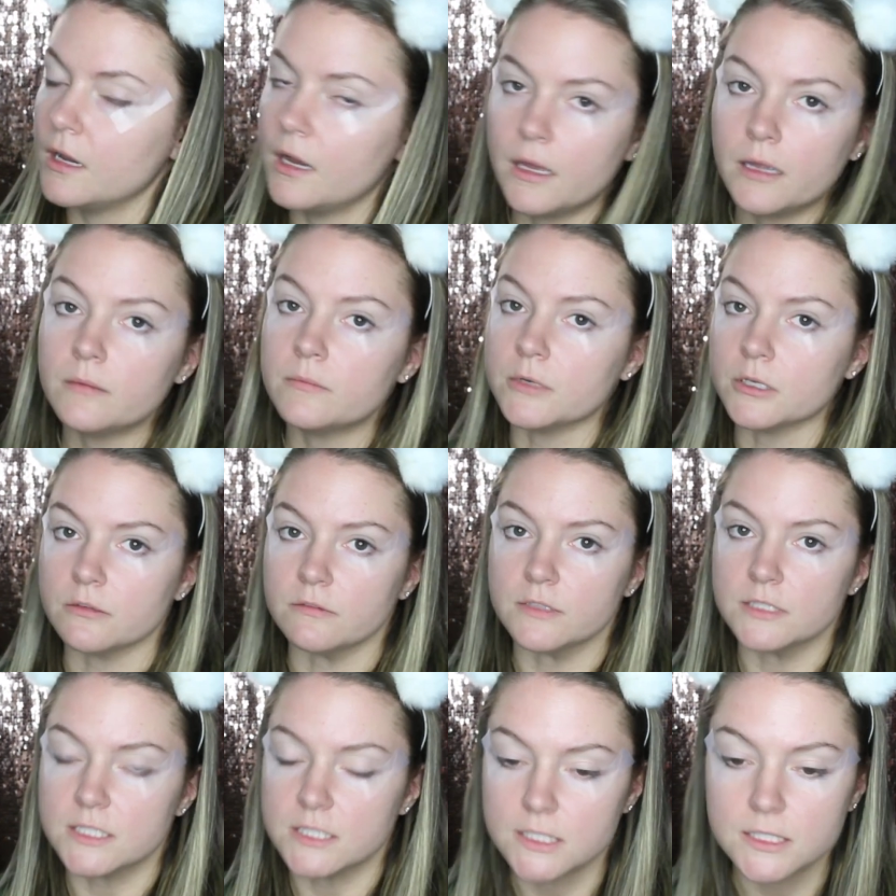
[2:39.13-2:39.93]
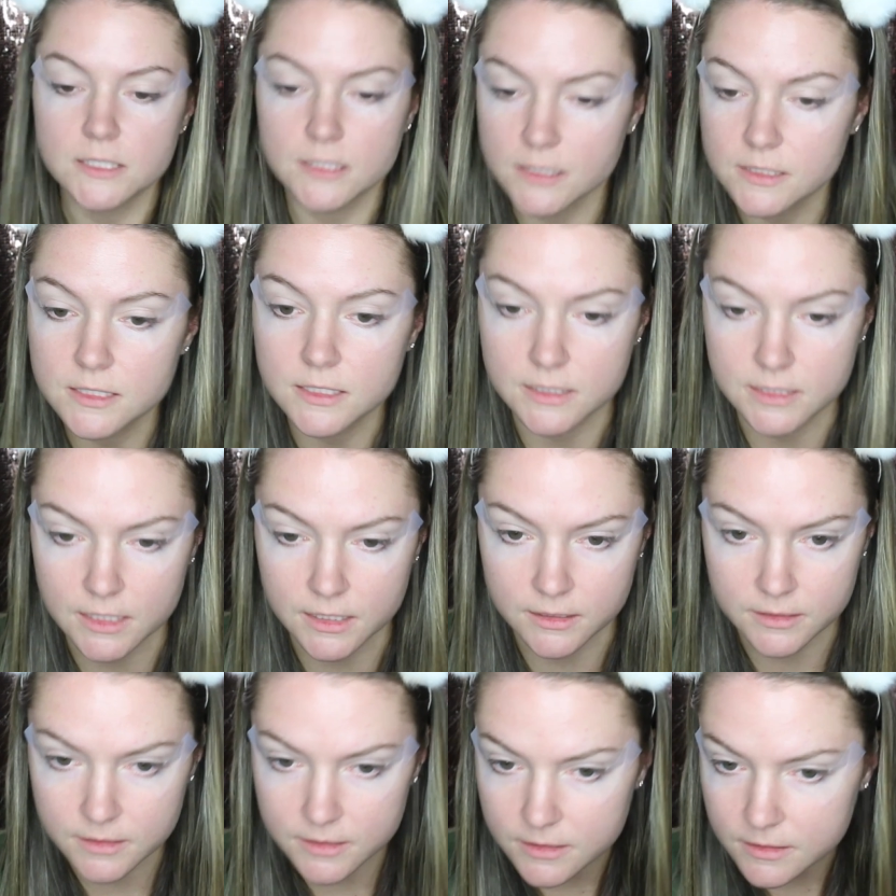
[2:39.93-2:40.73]
I am nervous. This is
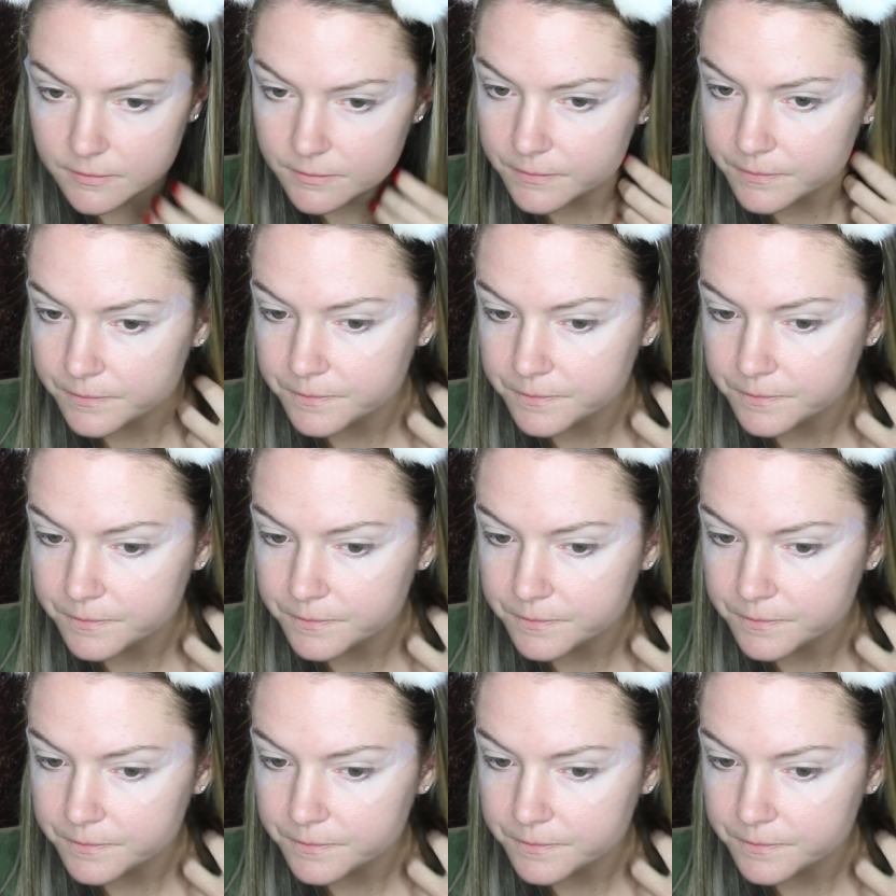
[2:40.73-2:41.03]
intense.